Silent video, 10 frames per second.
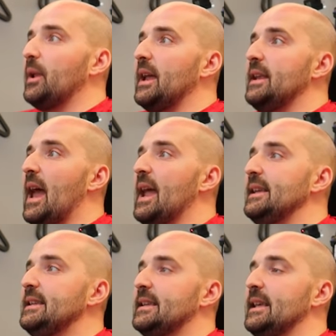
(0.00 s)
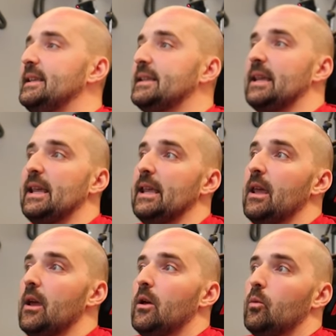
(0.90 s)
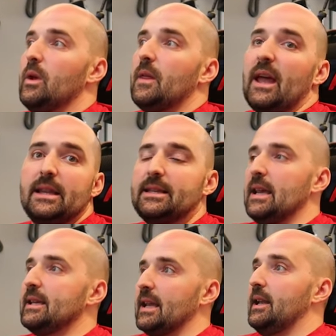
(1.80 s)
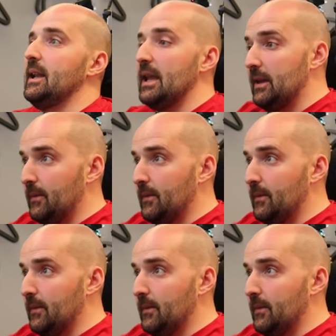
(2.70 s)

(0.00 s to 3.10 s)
played ACC with a CSL Elite.